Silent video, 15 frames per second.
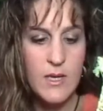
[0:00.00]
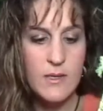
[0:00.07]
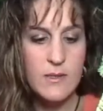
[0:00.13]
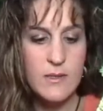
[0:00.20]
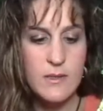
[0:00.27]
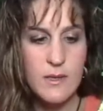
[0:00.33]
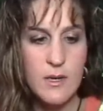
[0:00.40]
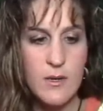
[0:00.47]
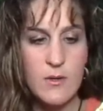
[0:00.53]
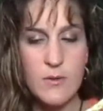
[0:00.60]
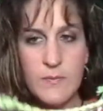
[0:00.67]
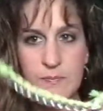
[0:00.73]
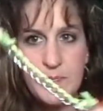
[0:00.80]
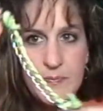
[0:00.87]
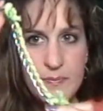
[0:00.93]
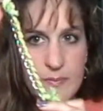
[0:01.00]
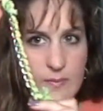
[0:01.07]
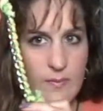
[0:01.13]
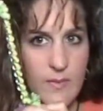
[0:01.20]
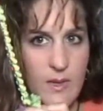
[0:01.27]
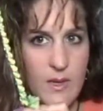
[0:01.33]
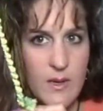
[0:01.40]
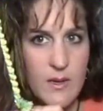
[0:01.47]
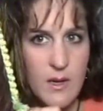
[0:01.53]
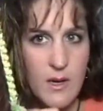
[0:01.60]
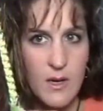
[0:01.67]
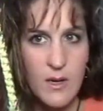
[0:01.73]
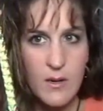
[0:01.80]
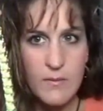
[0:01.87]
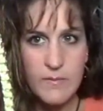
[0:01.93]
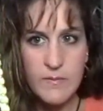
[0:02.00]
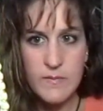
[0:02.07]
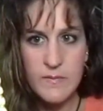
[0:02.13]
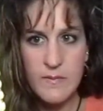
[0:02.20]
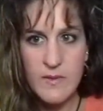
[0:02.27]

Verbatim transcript: So um,